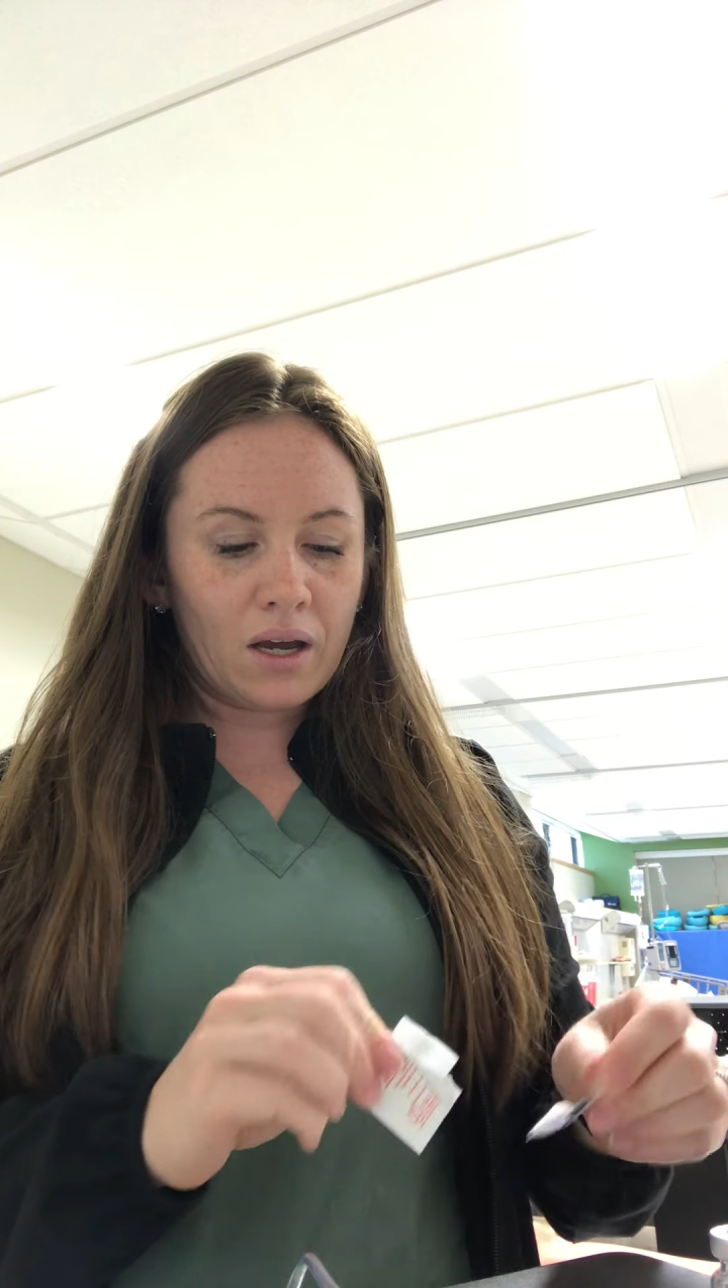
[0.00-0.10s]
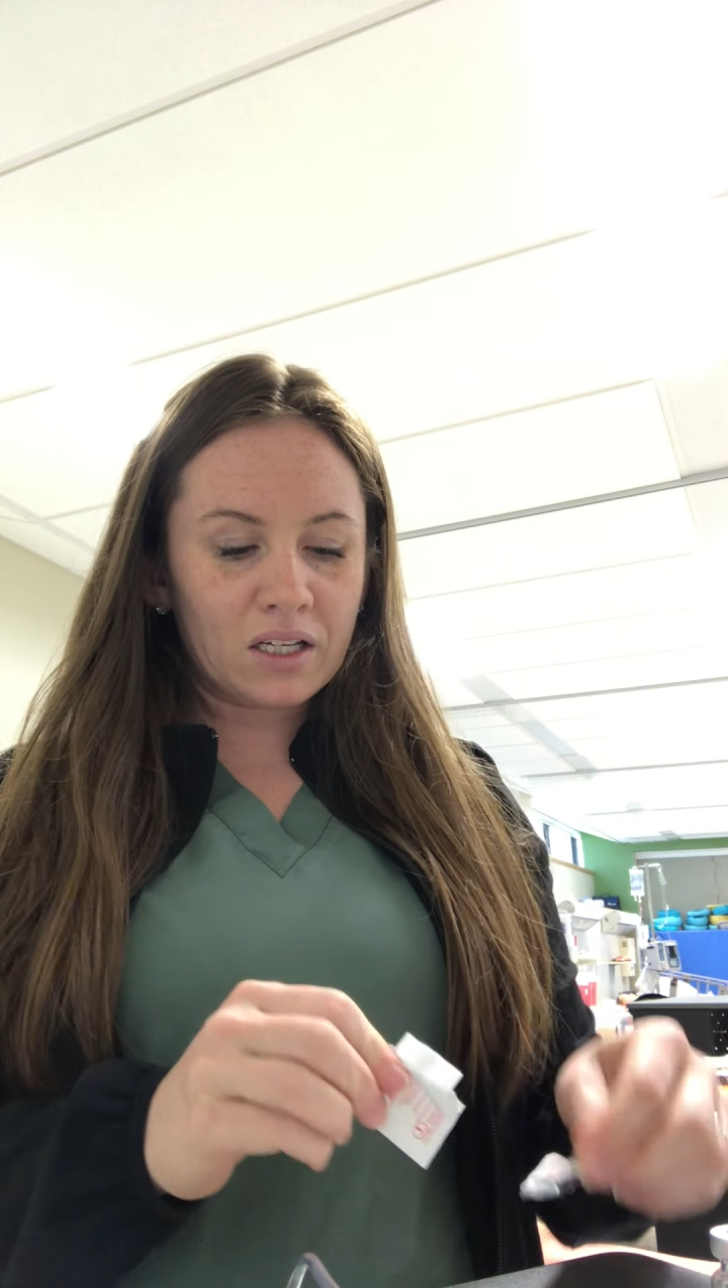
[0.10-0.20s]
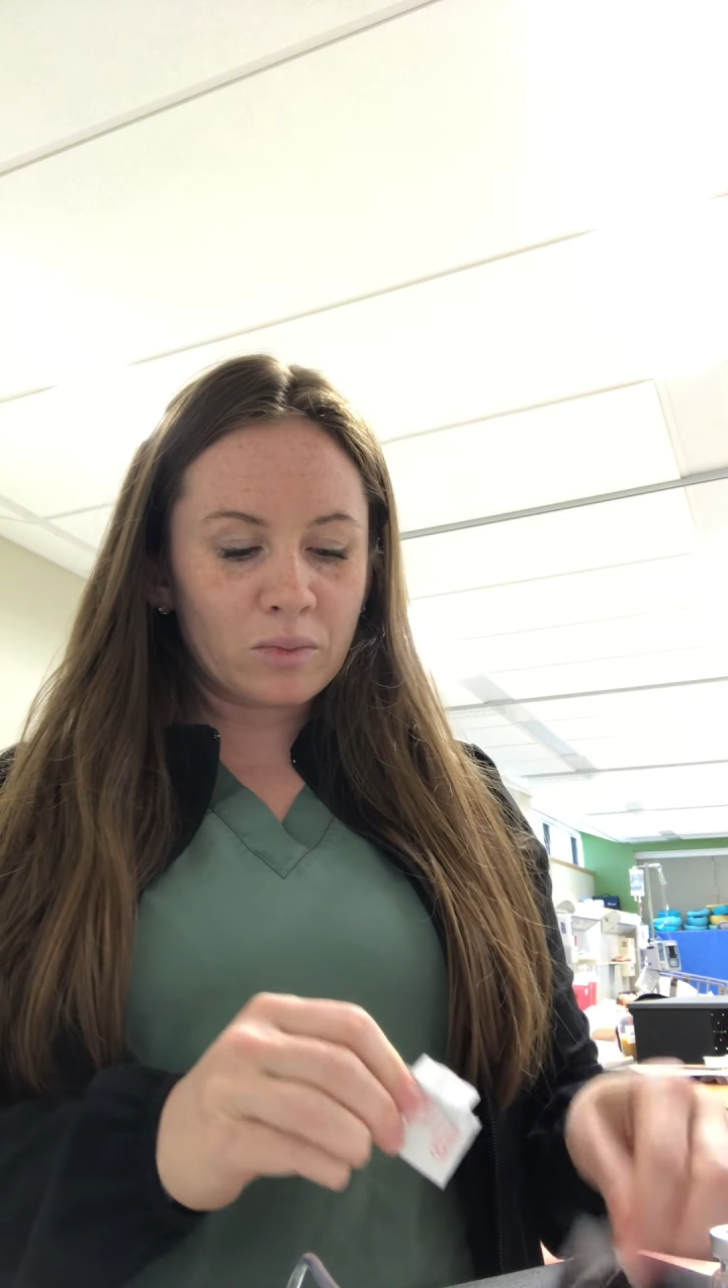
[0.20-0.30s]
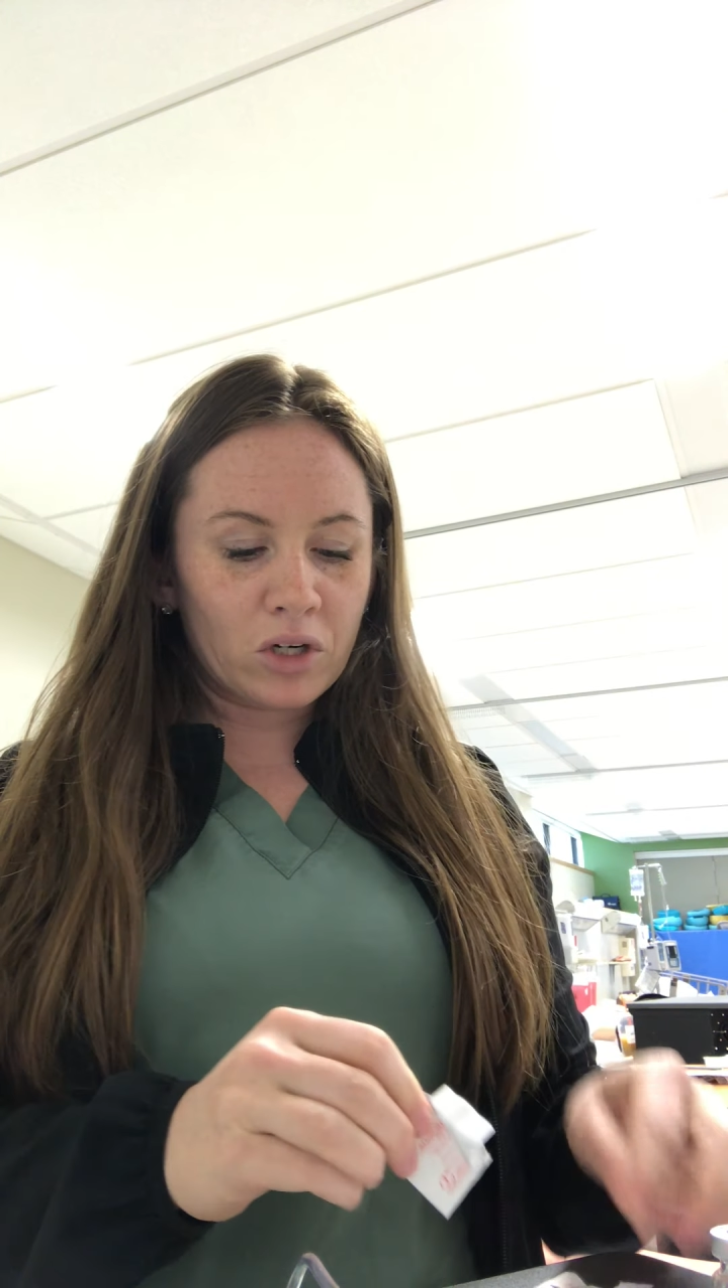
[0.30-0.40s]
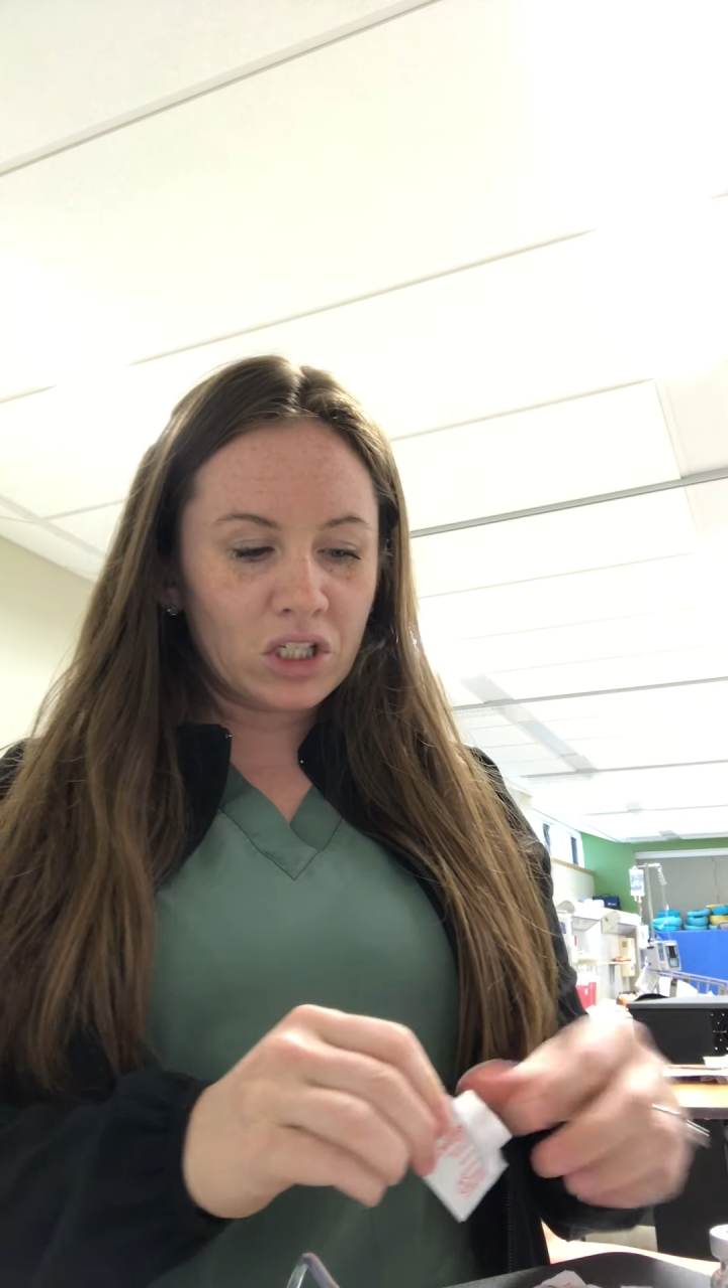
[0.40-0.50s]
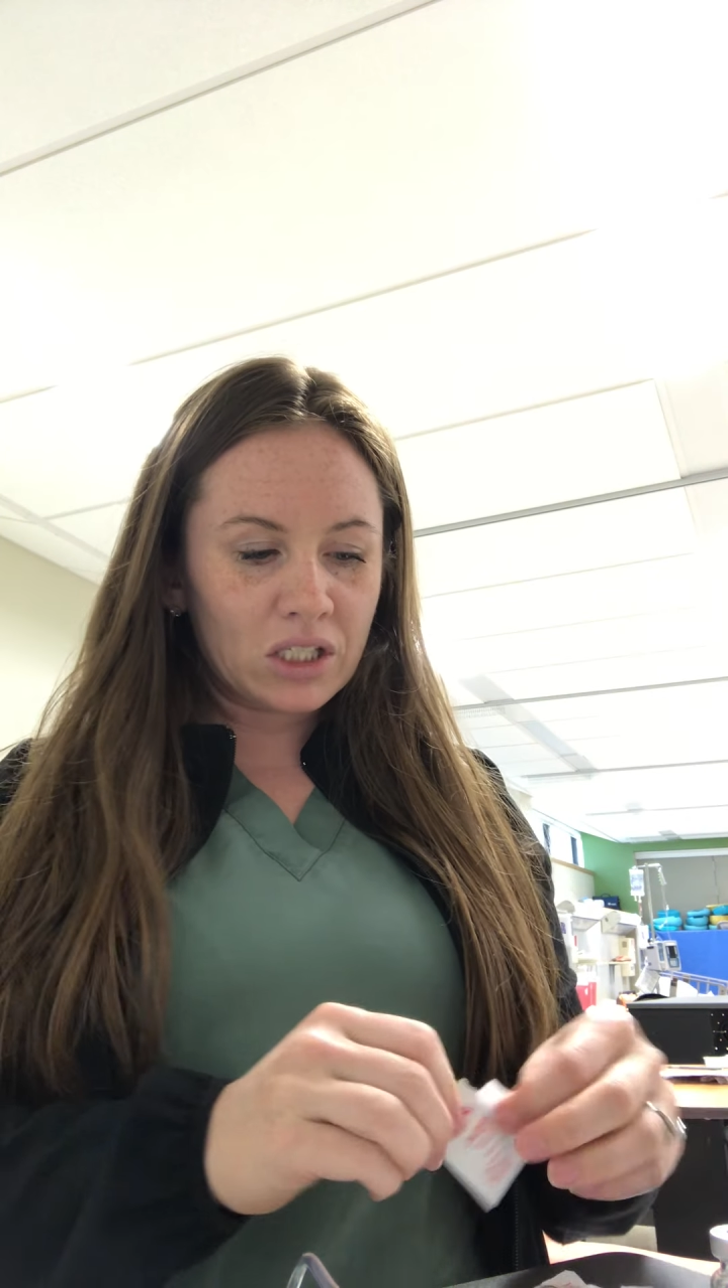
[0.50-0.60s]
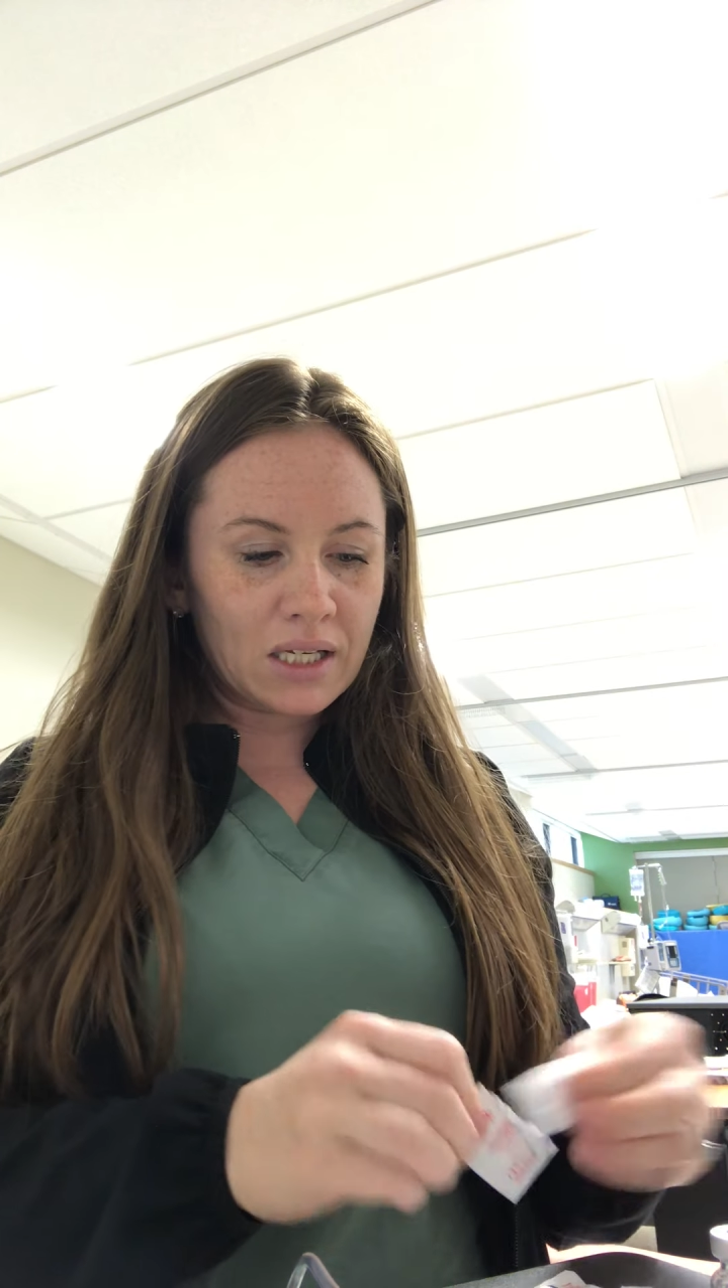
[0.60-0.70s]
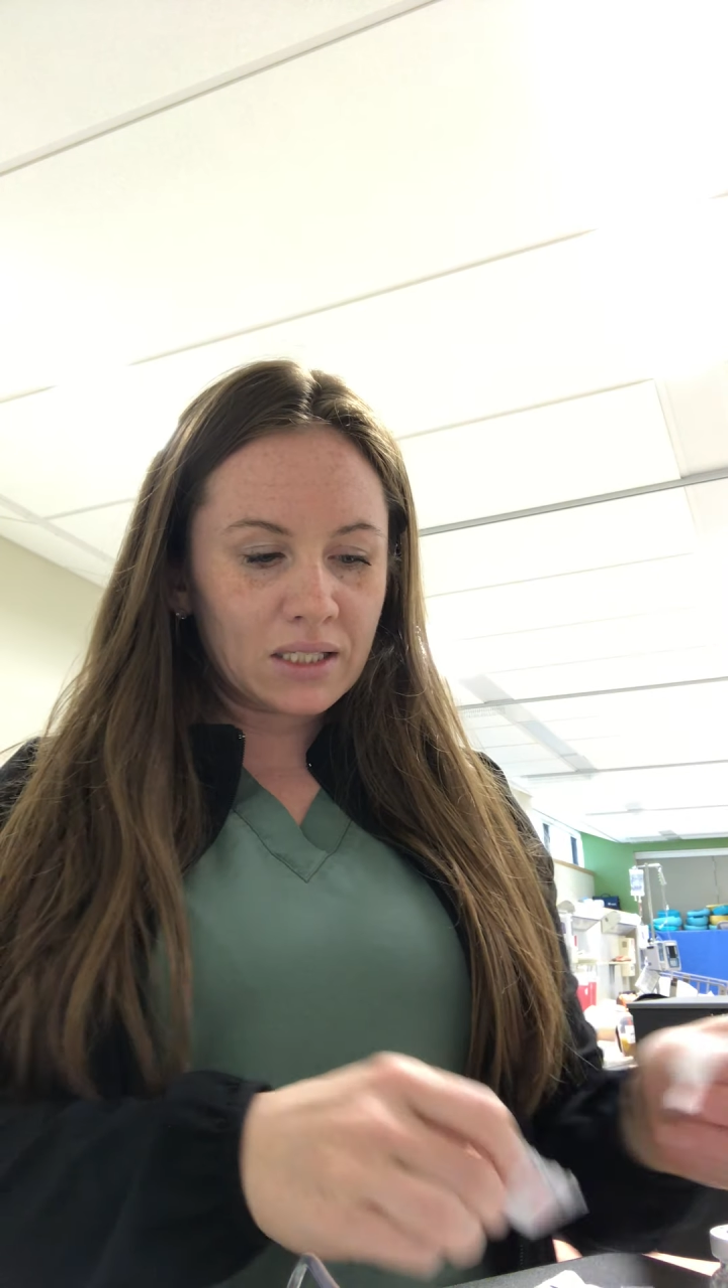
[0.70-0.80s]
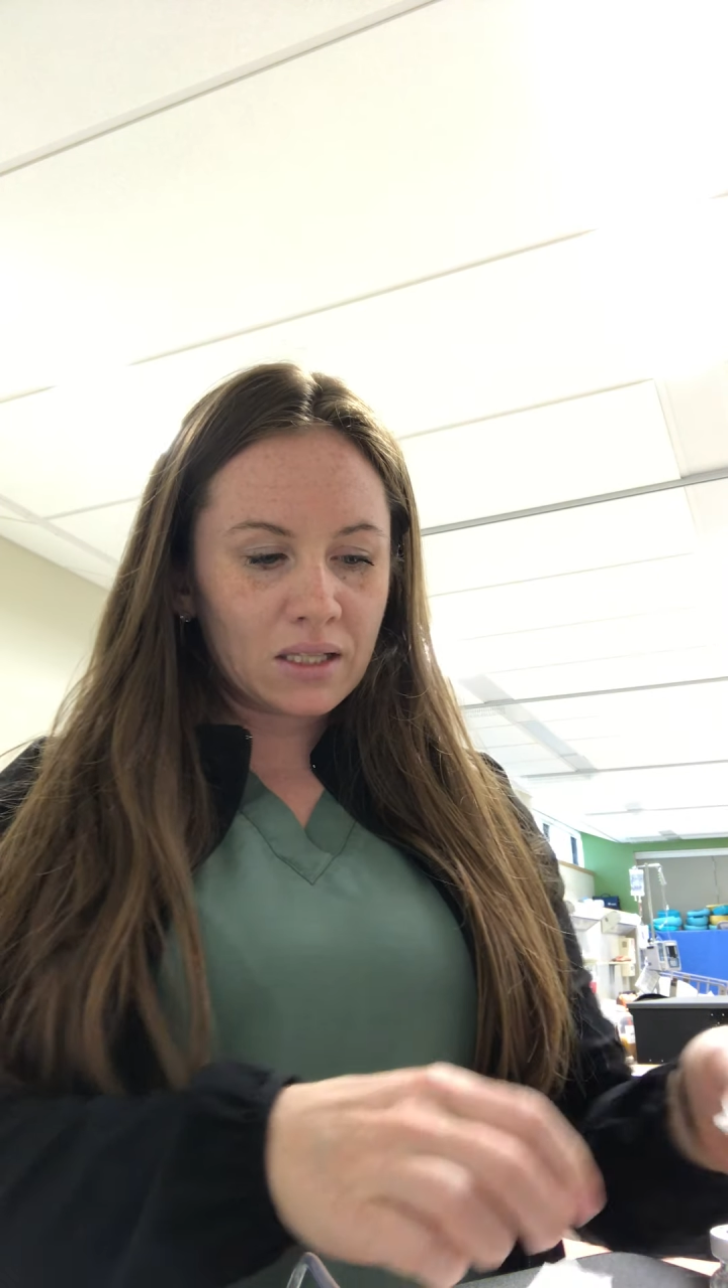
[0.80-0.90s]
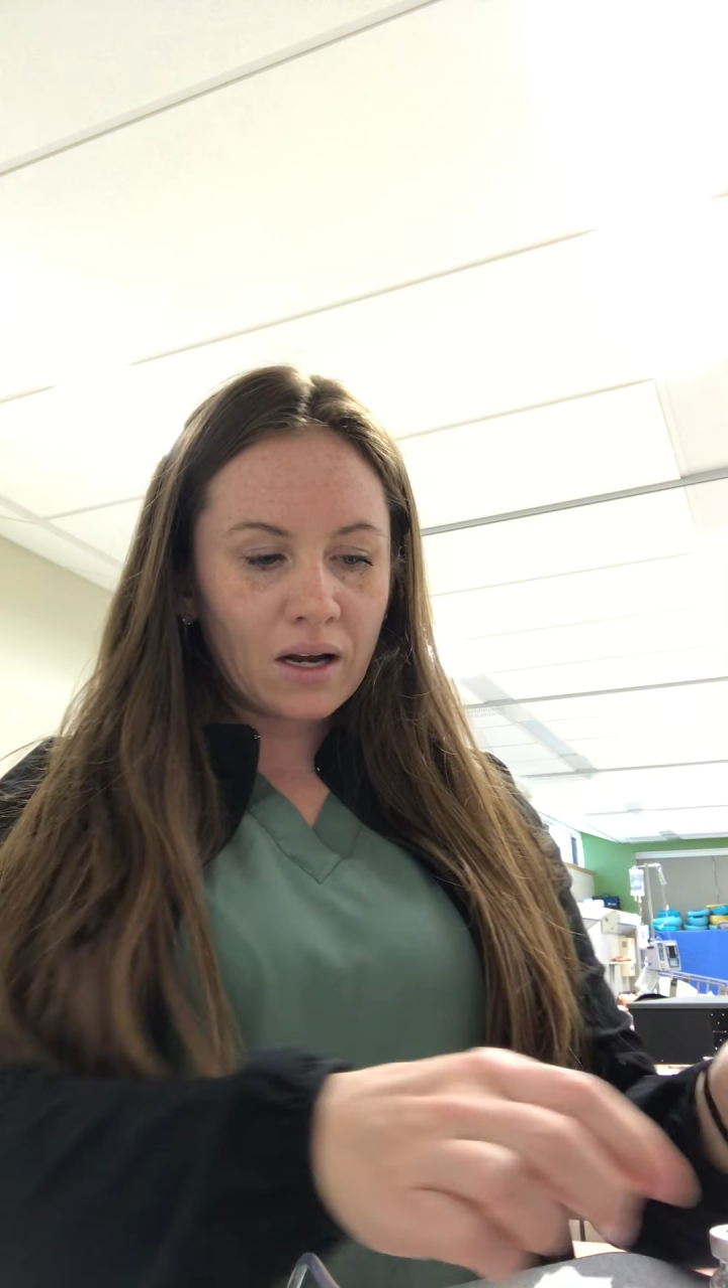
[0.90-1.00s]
expiration dates